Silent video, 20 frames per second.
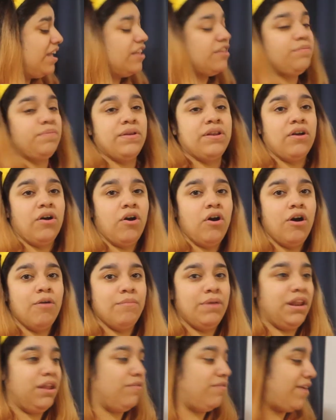It's been a hot
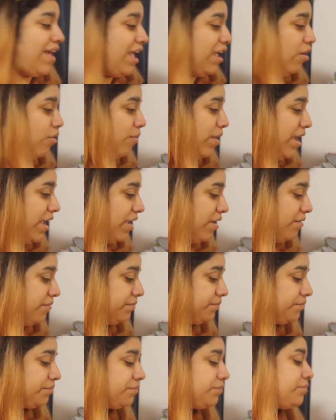minute of AOA.
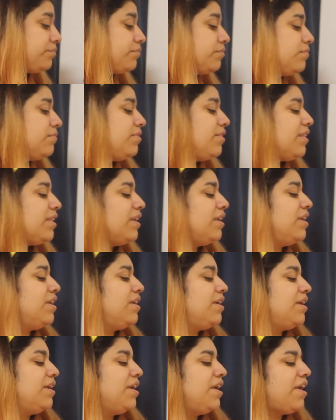
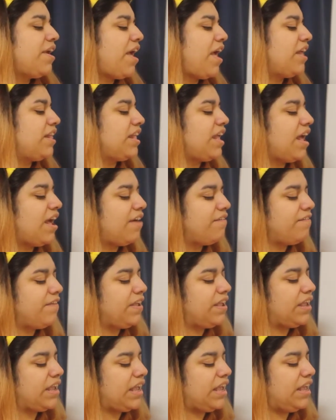And yeah, I
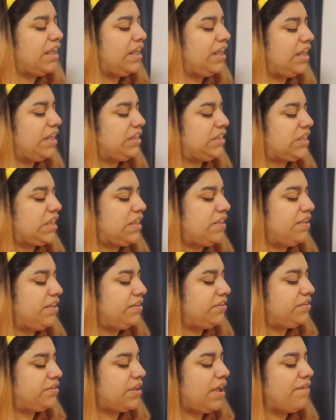think
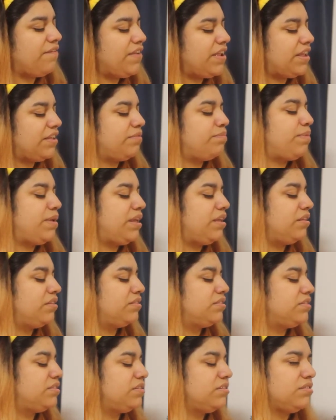it's been
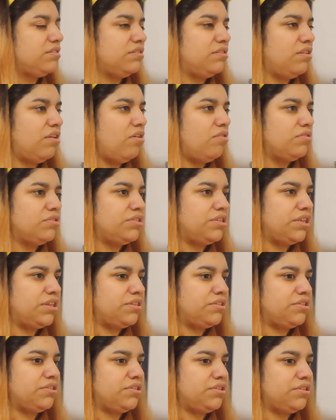long
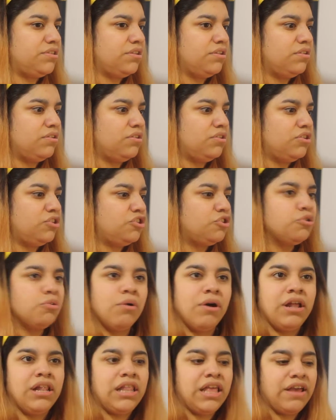since
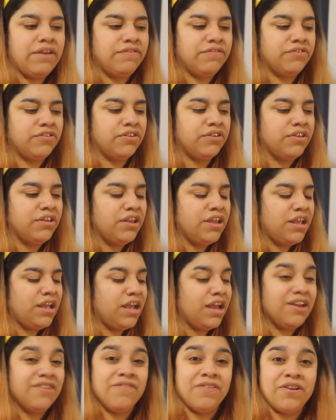Choa left.
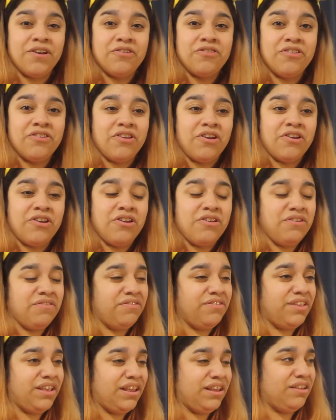And for those who don't know, you've
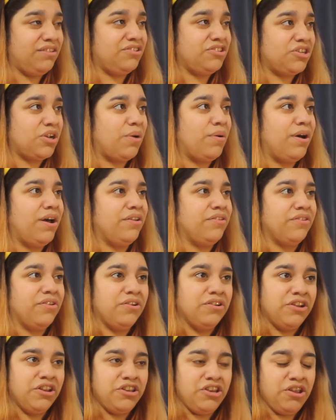seen Choa
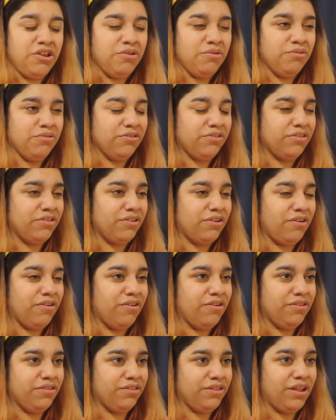on the news
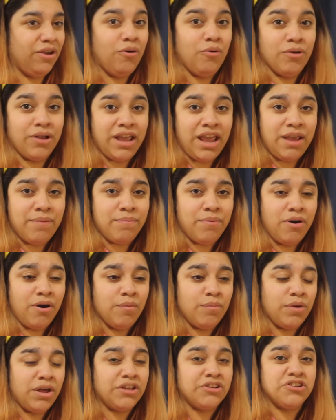on
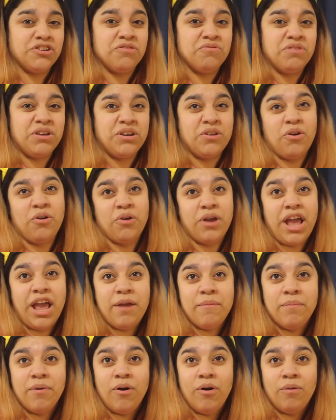K-pop. I do read
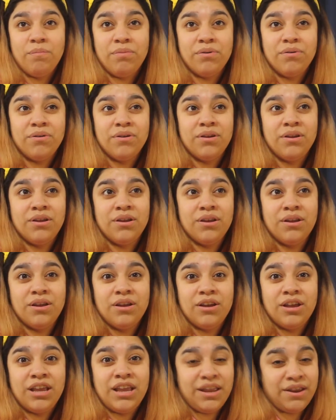K-pop
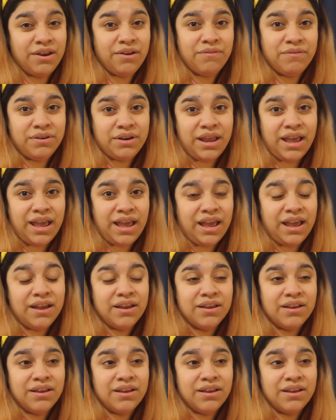here and there.